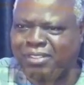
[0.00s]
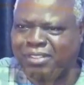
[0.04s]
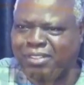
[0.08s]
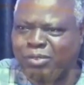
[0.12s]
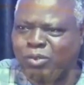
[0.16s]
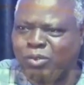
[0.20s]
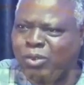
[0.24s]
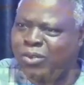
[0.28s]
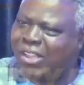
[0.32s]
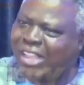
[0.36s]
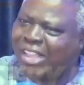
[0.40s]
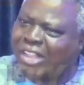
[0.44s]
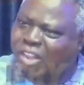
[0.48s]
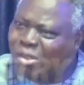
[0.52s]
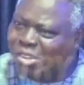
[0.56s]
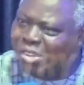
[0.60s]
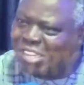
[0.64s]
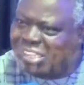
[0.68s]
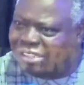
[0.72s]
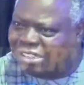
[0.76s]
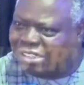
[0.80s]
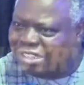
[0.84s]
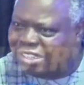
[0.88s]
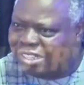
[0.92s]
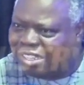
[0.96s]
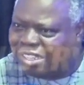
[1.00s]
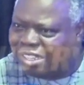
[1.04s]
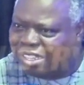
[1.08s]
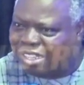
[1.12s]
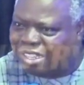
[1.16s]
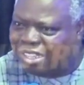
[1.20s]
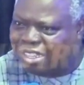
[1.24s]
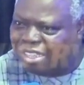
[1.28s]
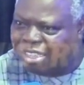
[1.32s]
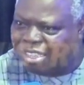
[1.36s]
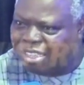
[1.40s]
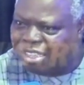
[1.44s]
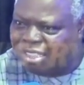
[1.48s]
What do I call it?
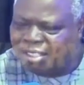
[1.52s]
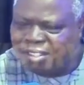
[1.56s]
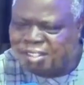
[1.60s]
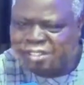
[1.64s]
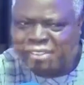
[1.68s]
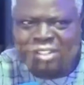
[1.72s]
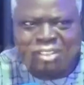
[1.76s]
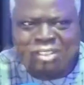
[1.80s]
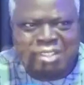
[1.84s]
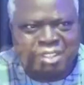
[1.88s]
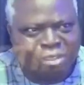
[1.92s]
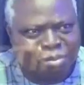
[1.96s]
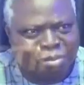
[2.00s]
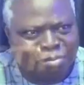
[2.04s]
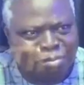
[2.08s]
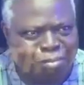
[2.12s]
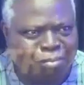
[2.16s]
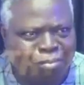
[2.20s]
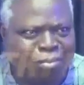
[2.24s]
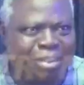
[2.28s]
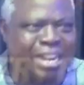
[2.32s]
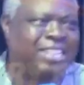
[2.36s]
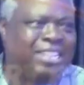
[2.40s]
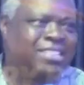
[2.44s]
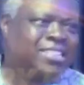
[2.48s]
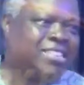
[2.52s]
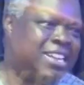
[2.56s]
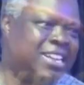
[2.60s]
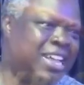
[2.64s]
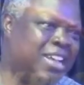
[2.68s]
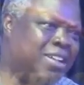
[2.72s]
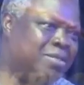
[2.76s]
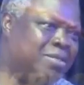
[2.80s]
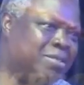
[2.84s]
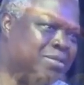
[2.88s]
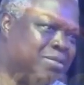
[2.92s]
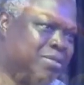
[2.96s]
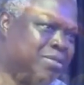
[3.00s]
Write it down.